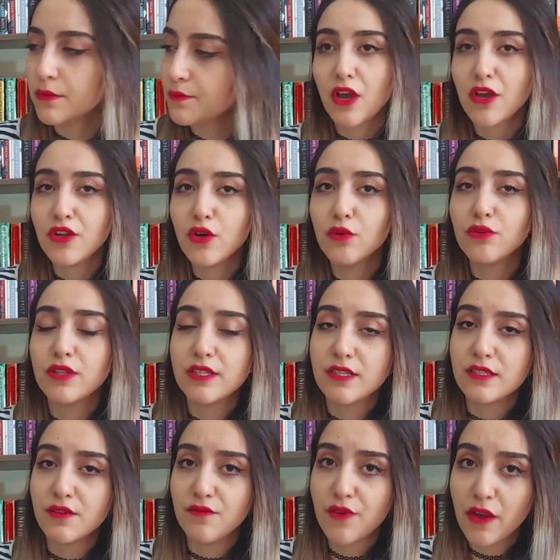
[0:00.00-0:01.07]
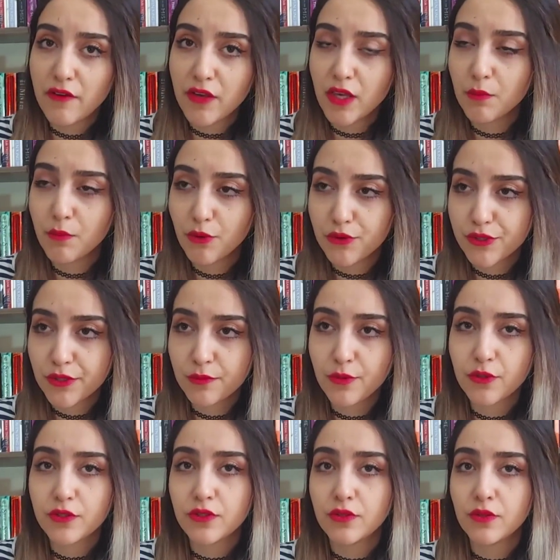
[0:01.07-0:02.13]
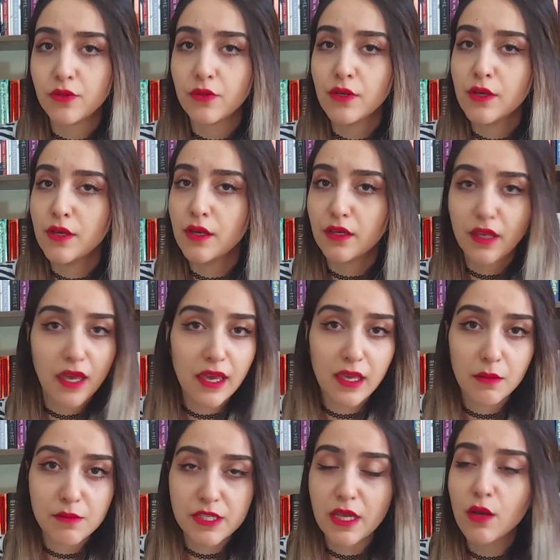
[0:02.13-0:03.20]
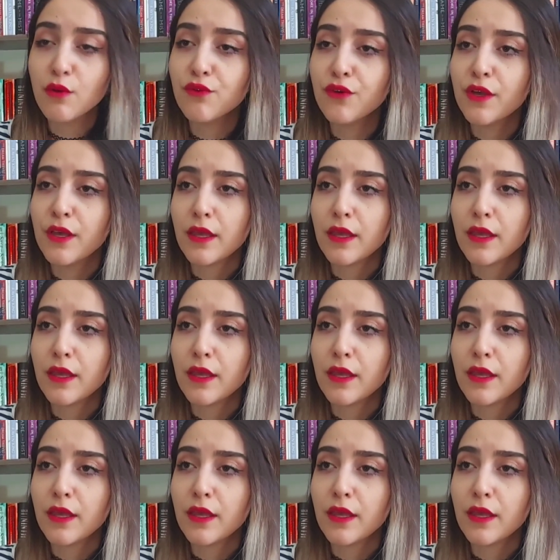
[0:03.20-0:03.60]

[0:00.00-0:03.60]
I know this is a very important book to King himself